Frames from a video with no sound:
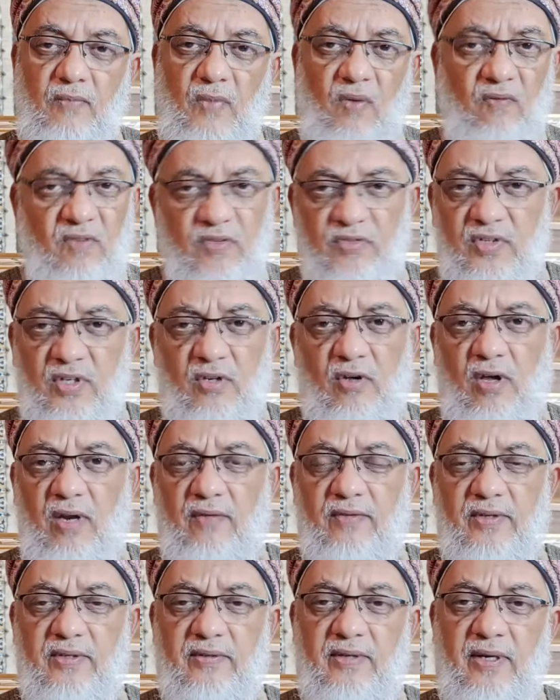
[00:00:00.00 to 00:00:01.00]
We've seen all
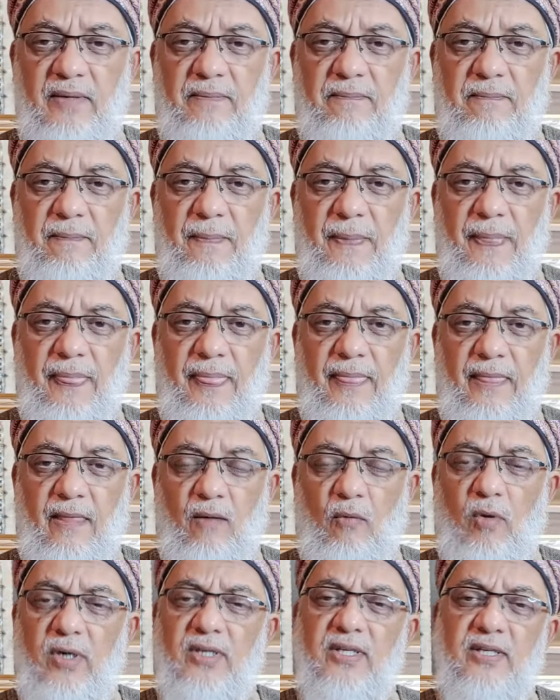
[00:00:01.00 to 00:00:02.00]
of this, right?
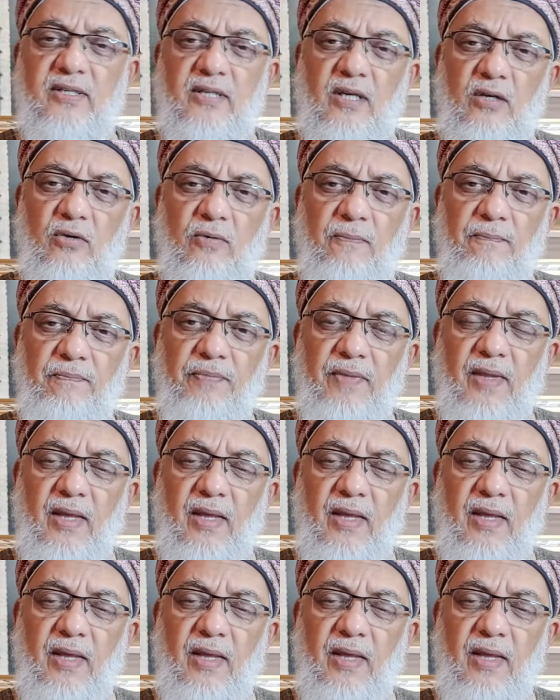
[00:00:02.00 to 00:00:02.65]
What does that tell you?